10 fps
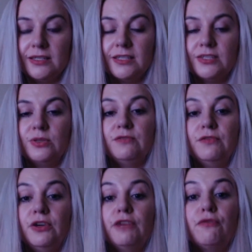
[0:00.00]
So it's
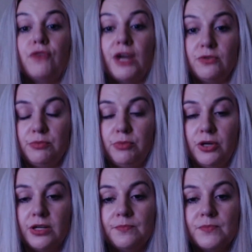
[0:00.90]
very frowned
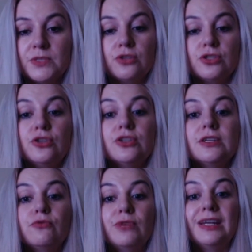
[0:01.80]
upon. So it's not
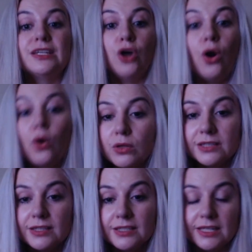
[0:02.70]
really told
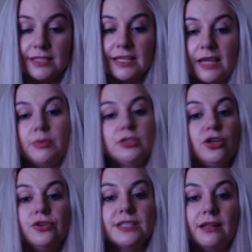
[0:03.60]
at the dinner table,
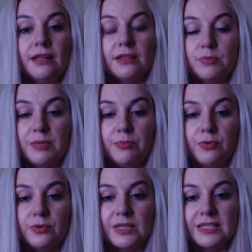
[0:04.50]
don't tell other people
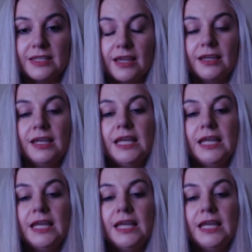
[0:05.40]
what we're saying.